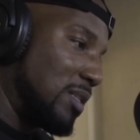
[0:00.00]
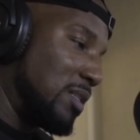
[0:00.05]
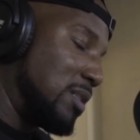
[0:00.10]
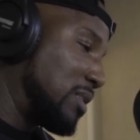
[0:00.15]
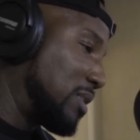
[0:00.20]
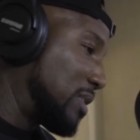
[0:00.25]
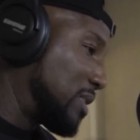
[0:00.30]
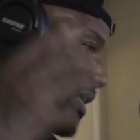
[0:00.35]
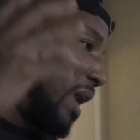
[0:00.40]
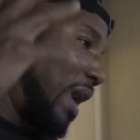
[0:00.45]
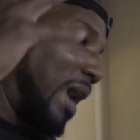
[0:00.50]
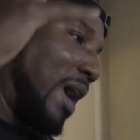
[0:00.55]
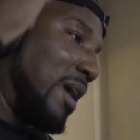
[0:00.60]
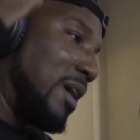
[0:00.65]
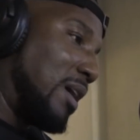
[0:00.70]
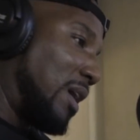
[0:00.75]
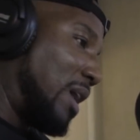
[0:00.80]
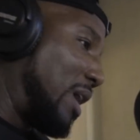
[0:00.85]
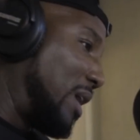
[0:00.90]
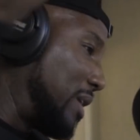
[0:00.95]
He's this
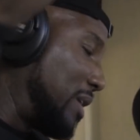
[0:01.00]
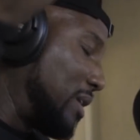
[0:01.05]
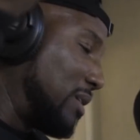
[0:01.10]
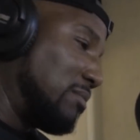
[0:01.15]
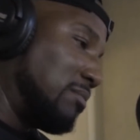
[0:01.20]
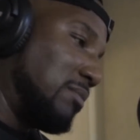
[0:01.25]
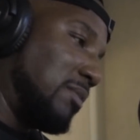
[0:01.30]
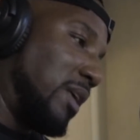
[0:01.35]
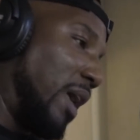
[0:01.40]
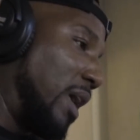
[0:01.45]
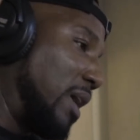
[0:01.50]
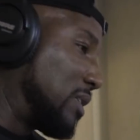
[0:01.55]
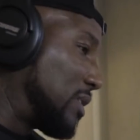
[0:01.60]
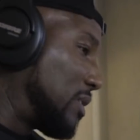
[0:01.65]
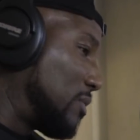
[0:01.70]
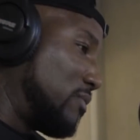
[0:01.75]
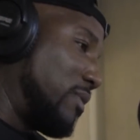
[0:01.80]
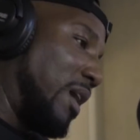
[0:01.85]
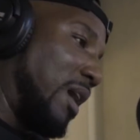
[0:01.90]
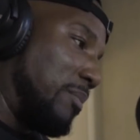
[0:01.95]
iconic gangster
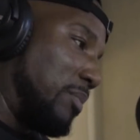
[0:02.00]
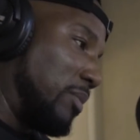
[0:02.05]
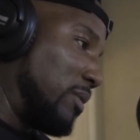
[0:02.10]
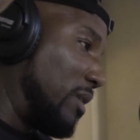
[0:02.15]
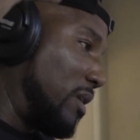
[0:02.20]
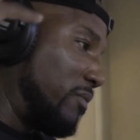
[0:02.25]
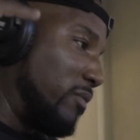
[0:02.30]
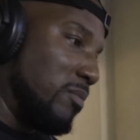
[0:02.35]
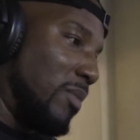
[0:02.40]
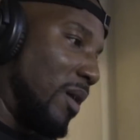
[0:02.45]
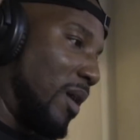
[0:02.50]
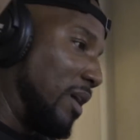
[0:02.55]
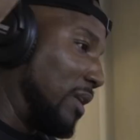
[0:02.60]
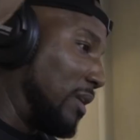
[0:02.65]
rapper everybody